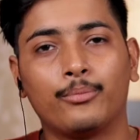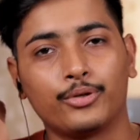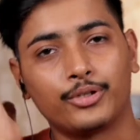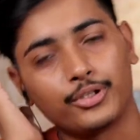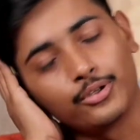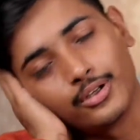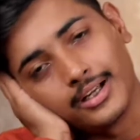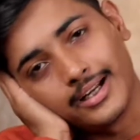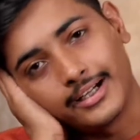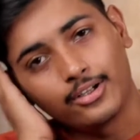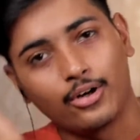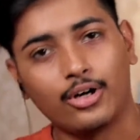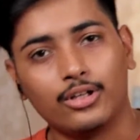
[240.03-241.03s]
put your
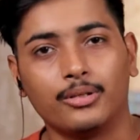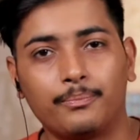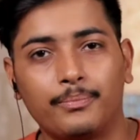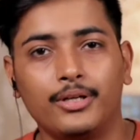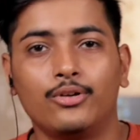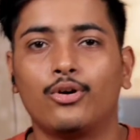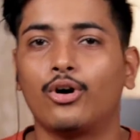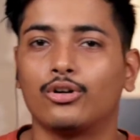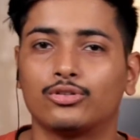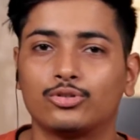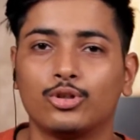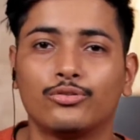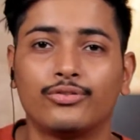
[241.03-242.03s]
head on the pillow or
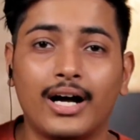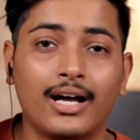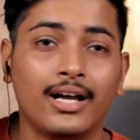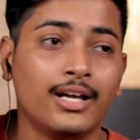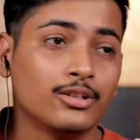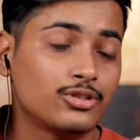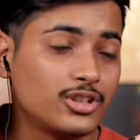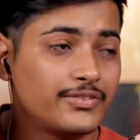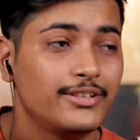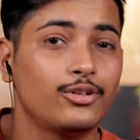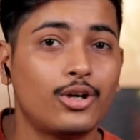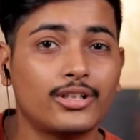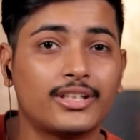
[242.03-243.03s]
sofa, so it
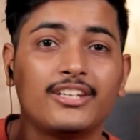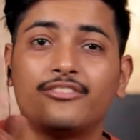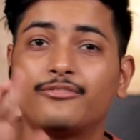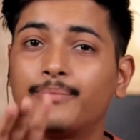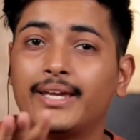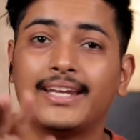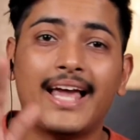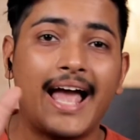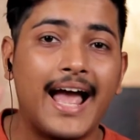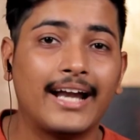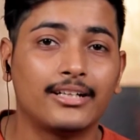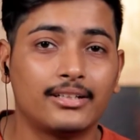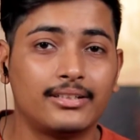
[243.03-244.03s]
will not give pain
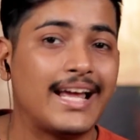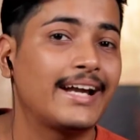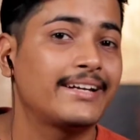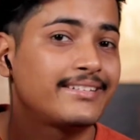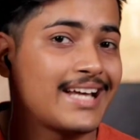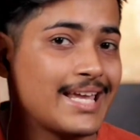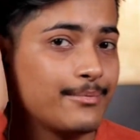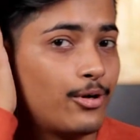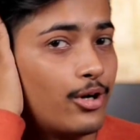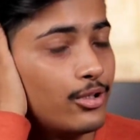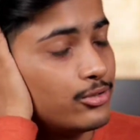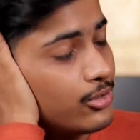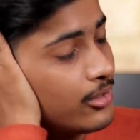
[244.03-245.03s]
at that time
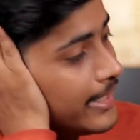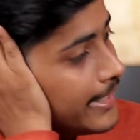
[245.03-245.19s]
also.